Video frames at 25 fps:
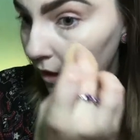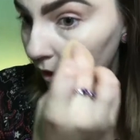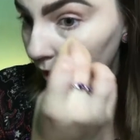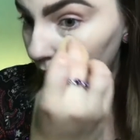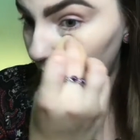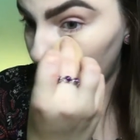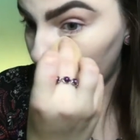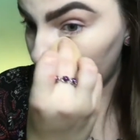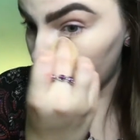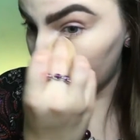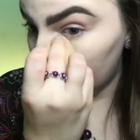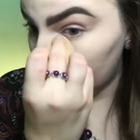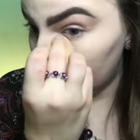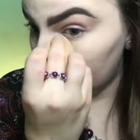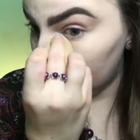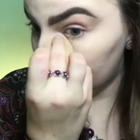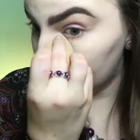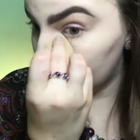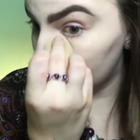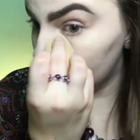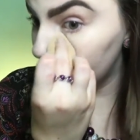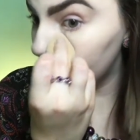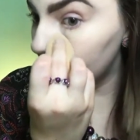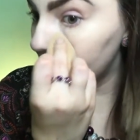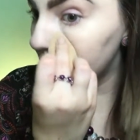that it
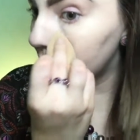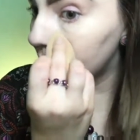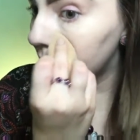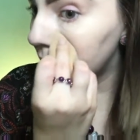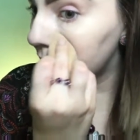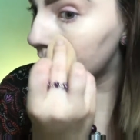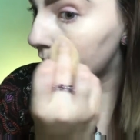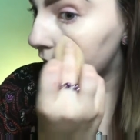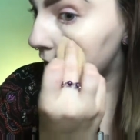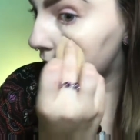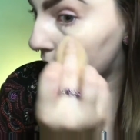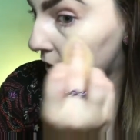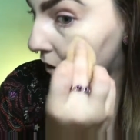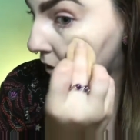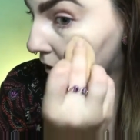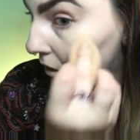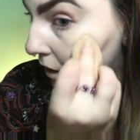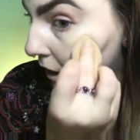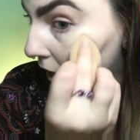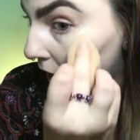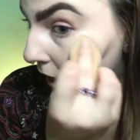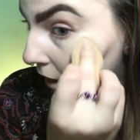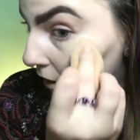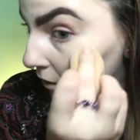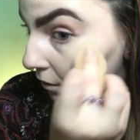does
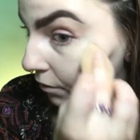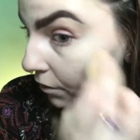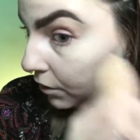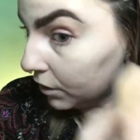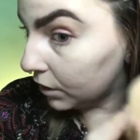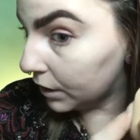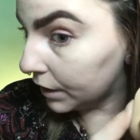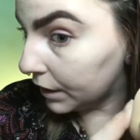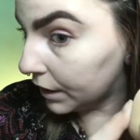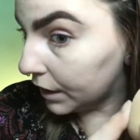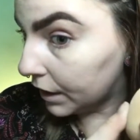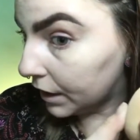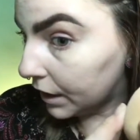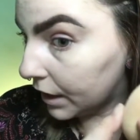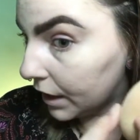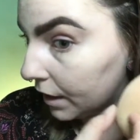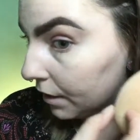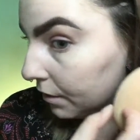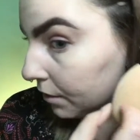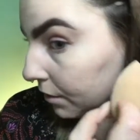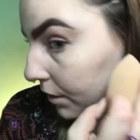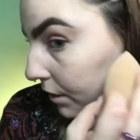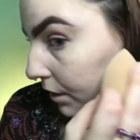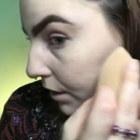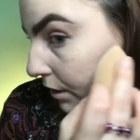have really good
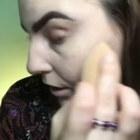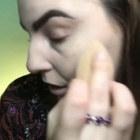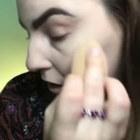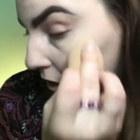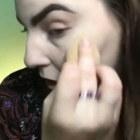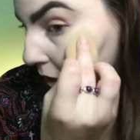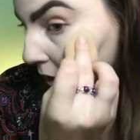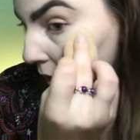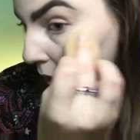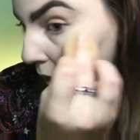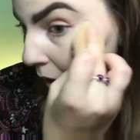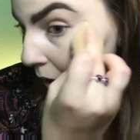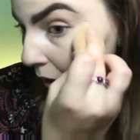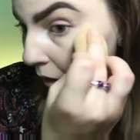coverage.